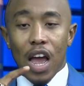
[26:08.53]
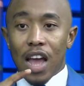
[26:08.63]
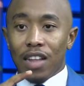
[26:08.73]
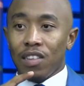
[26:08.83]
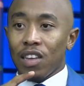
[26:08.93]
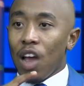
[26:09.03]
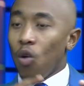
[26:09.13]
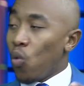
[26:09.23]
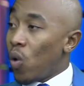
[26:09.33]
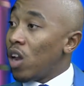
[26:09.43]
It's a
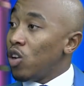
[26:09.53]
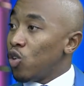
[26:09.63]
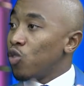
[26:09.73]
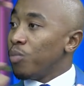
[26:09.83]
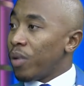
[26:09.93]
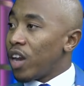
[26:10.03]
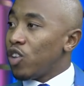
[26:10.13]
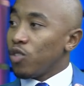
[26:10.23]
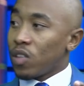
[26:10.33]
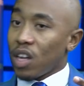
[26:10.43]
well-known brand.
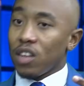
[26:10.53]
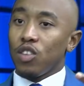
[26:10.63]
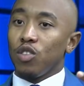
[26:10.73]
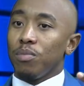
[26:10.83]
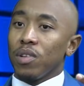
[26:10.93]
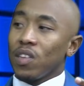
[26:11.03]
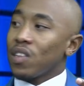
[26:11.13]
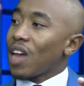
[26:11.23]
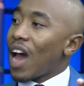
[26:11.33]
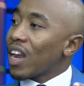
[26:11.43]
You're starting your
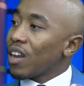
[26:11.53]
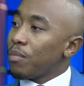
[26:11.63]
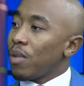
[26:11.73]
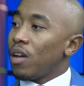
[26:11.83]
business under